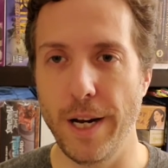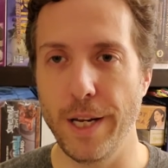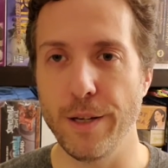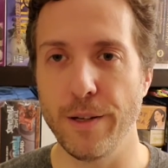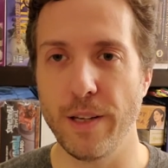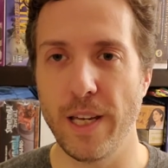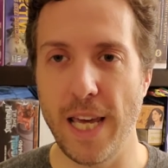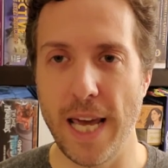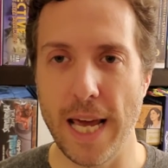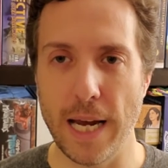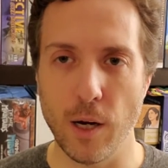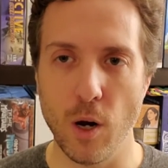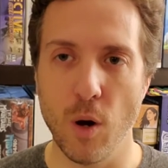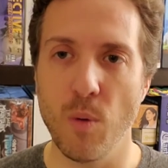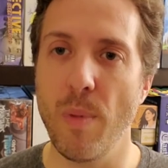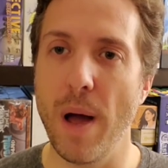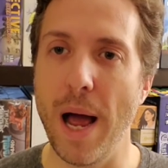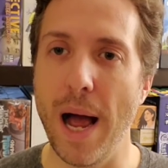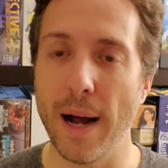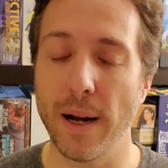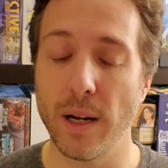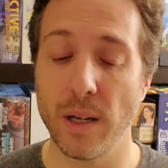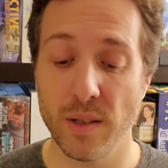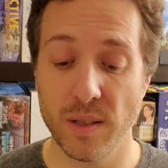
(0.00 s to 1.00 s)
You can't go
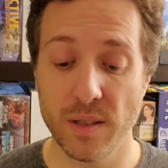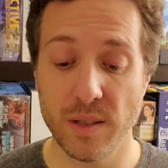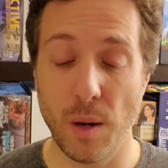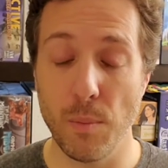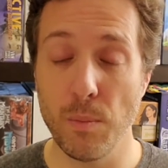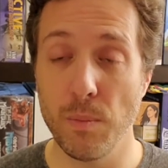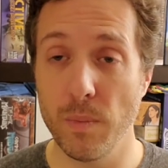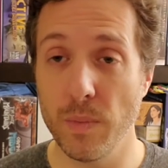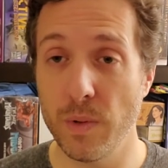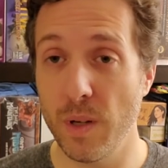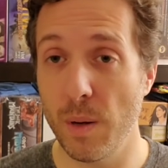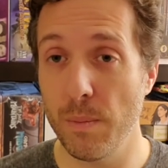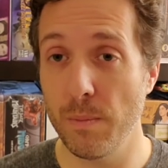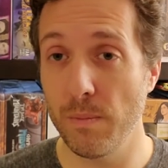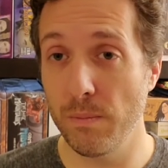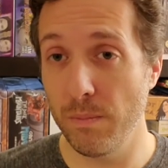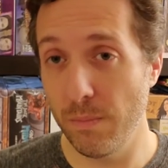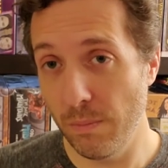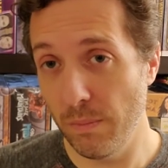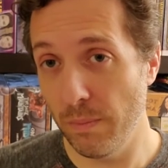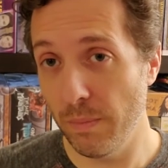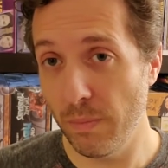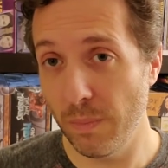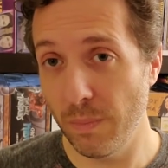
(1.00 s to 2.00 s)
back.
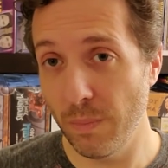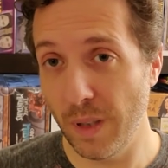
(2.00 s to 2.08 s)
Some